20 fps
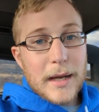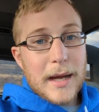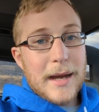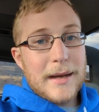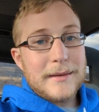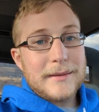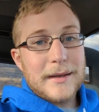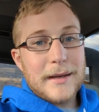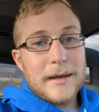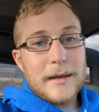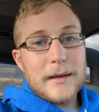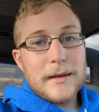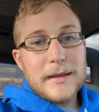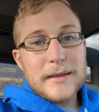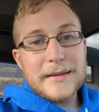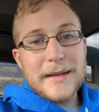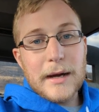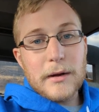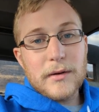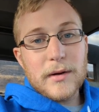as a
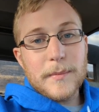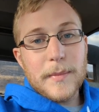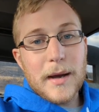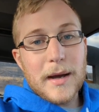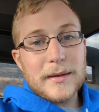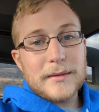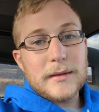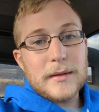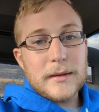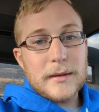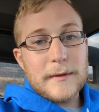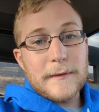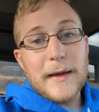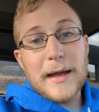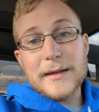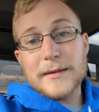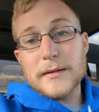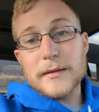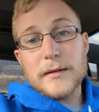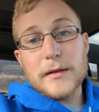down deposit, and that's